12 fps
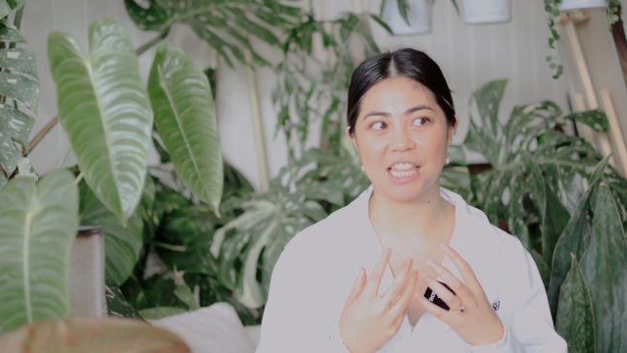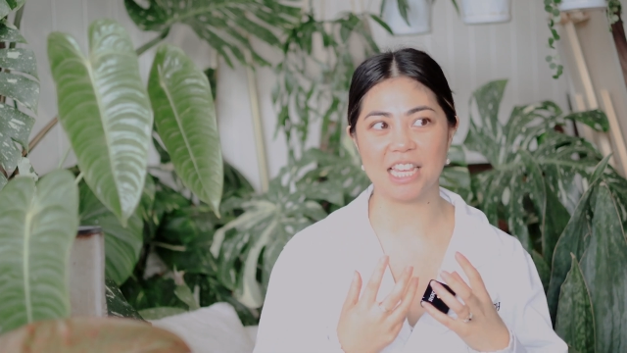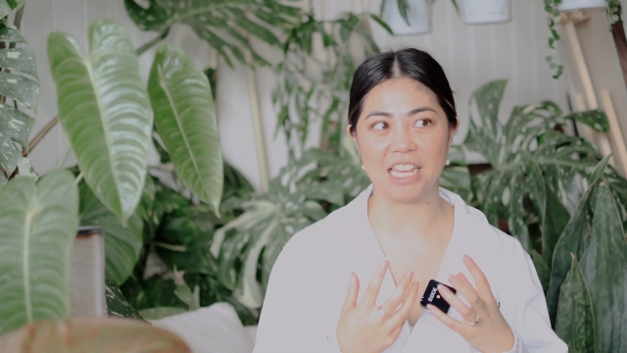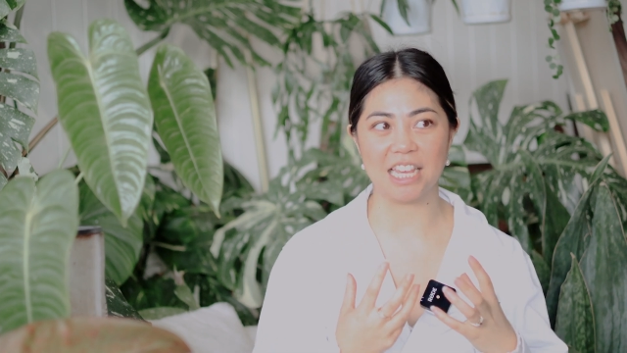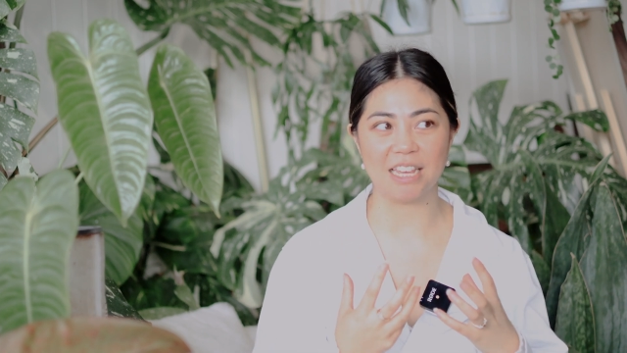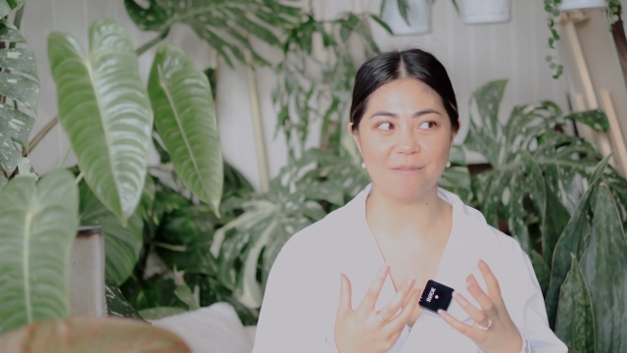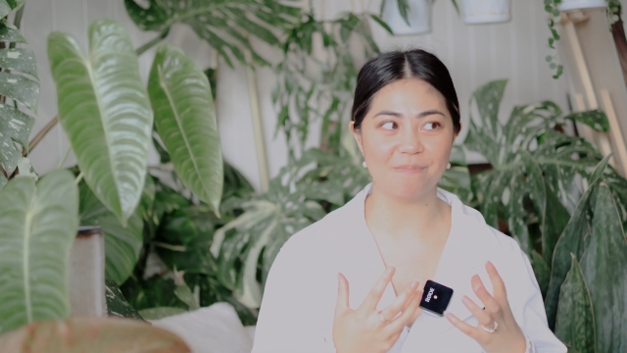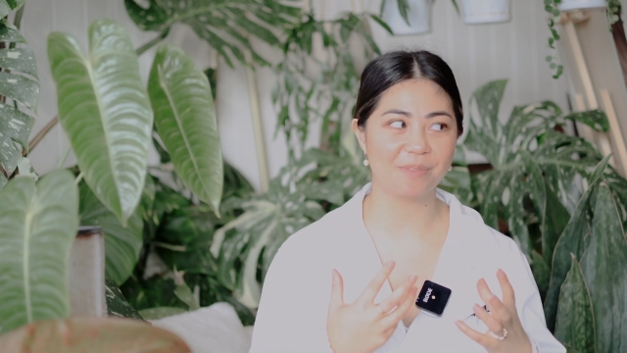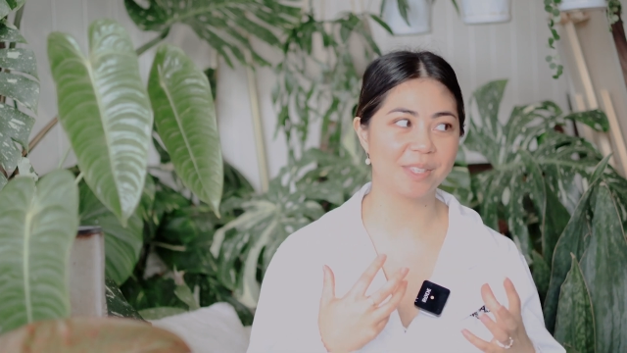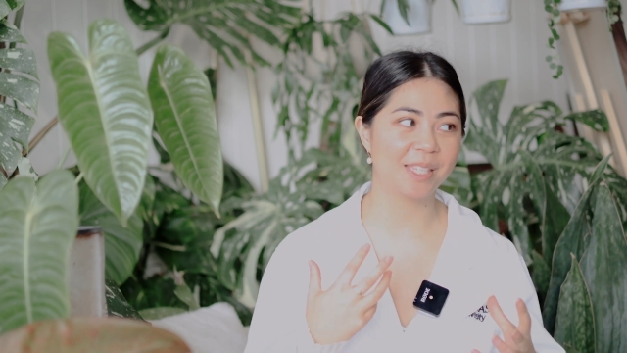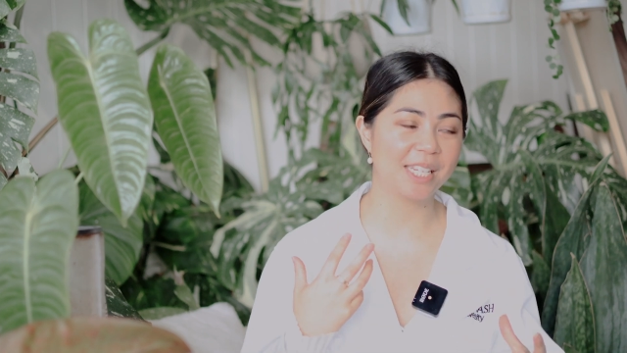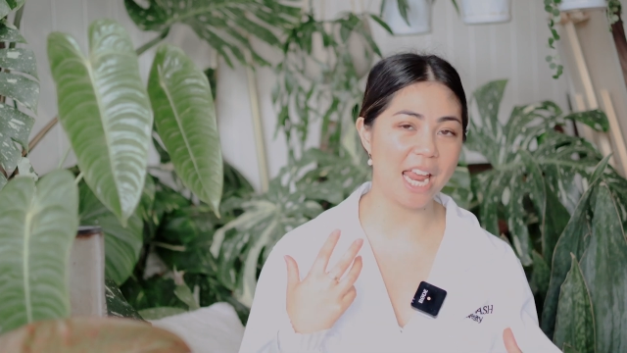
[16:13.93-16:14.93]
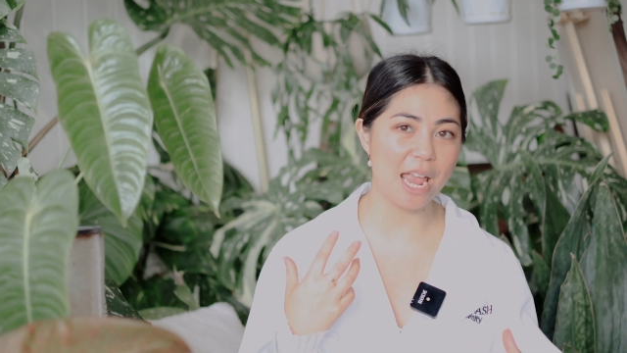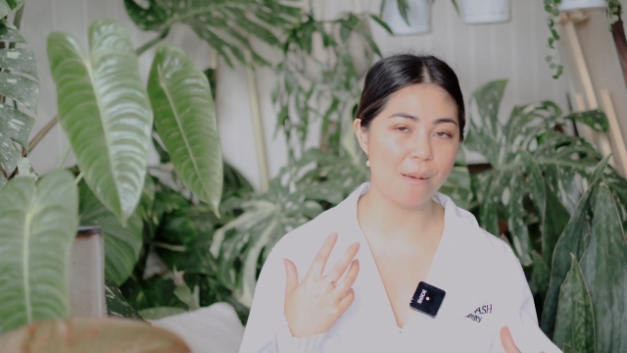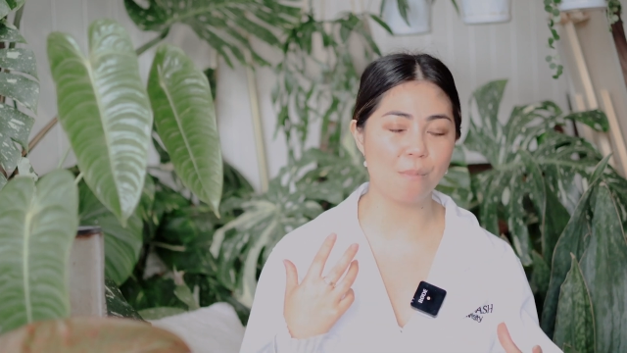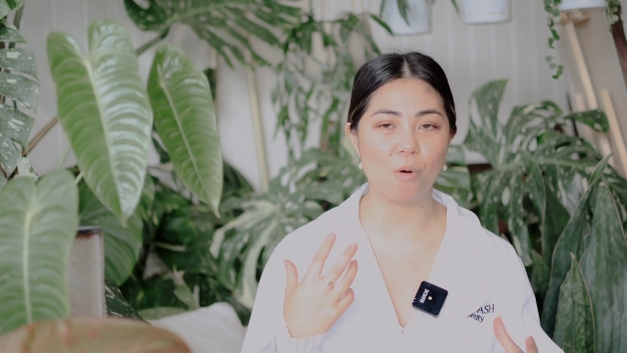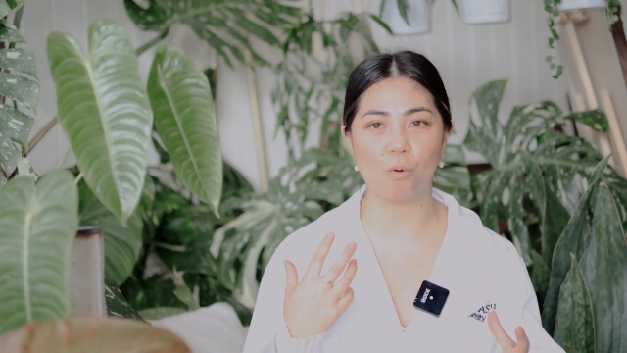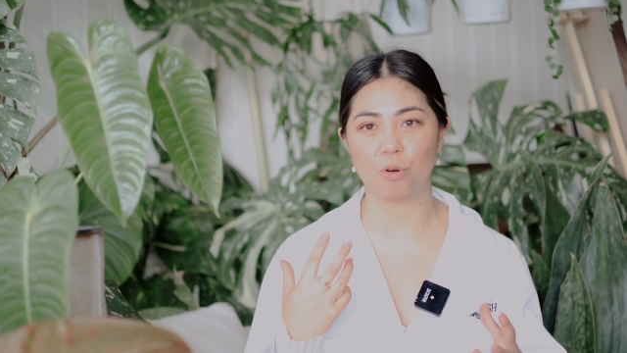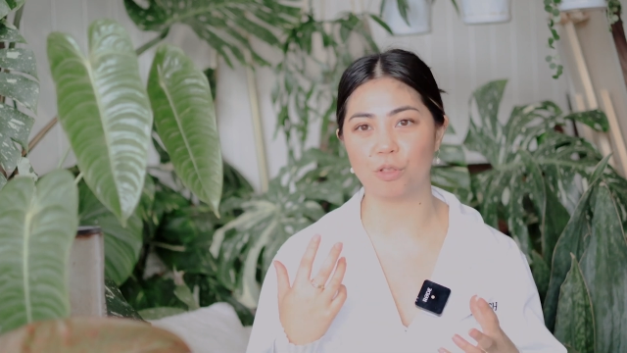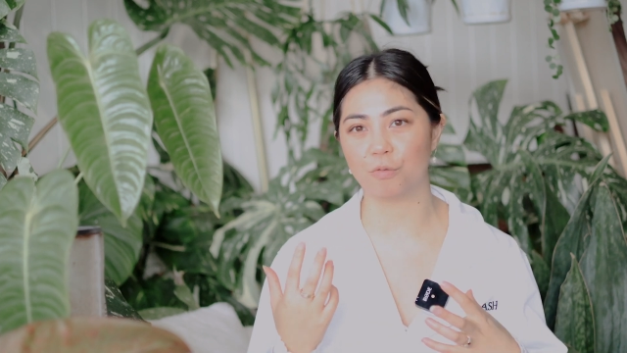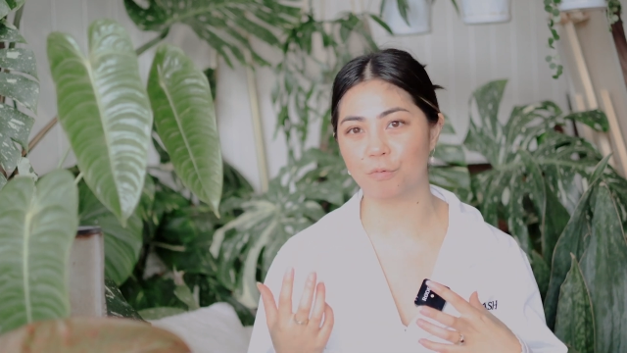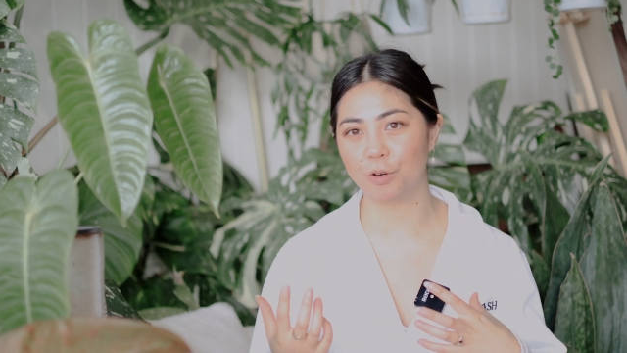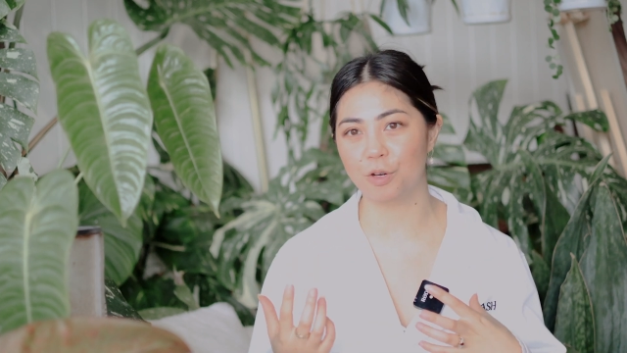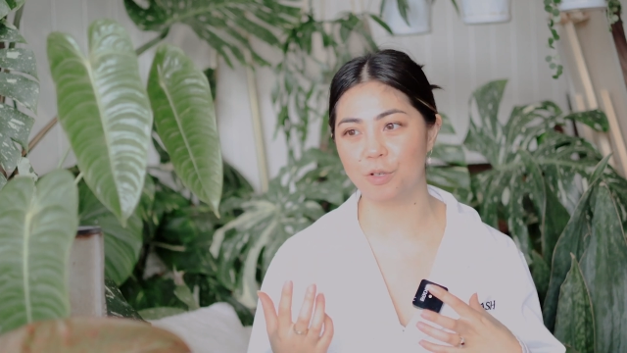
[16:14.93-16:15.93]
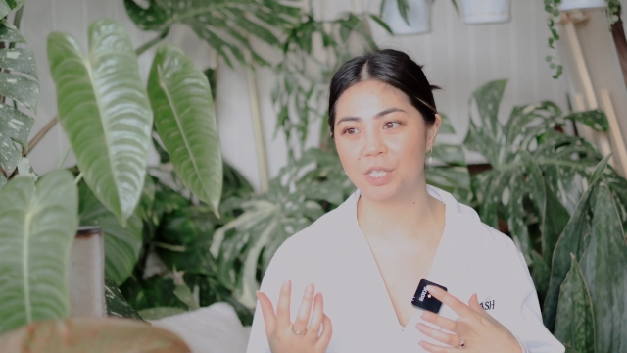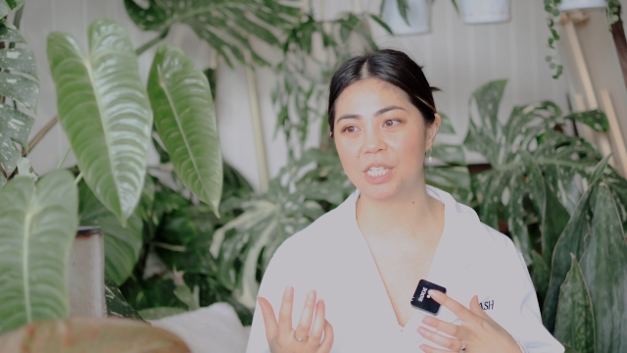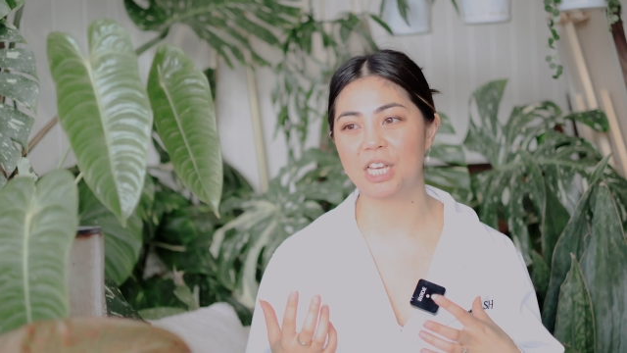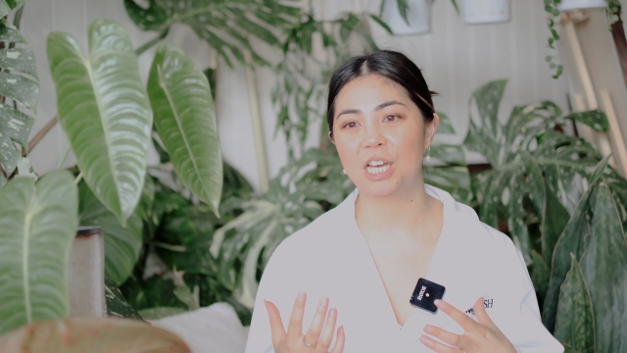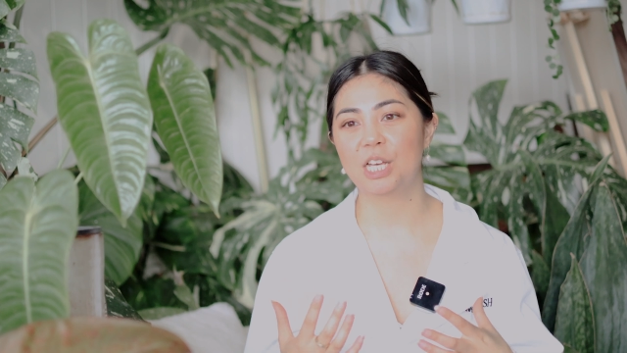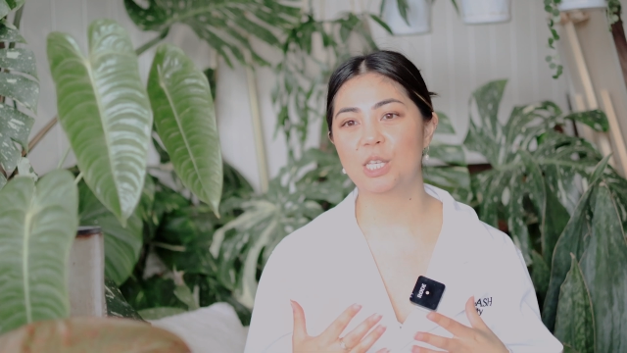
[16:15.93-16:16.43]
the stem or the roots.